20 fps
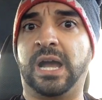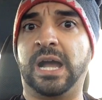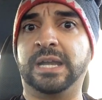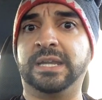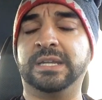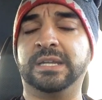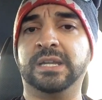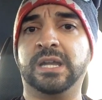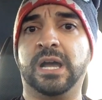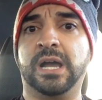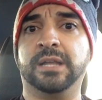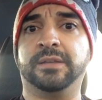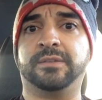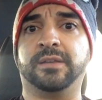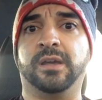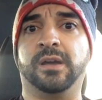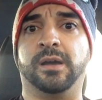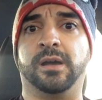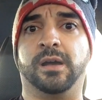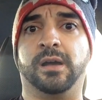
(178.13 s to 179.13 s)
I did not
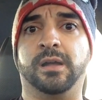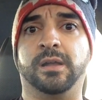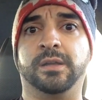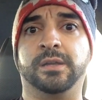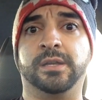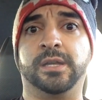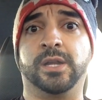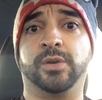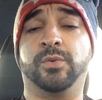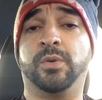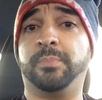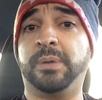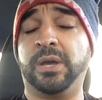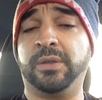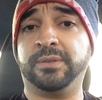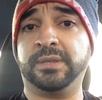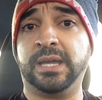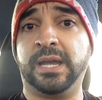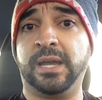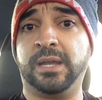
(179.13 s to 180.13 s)
know
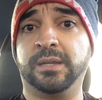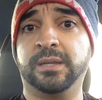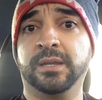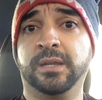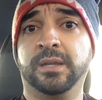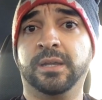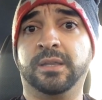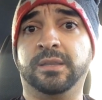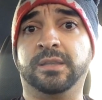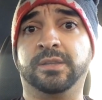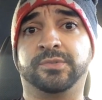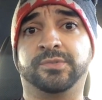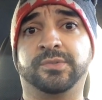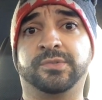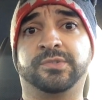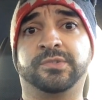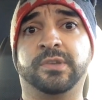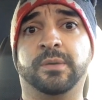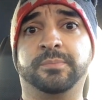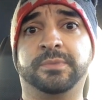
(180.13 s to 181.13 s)
about that. This
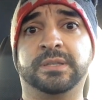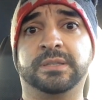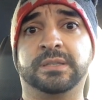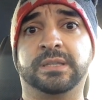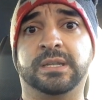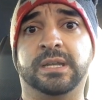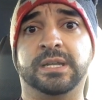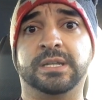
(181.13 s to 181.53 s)
was something that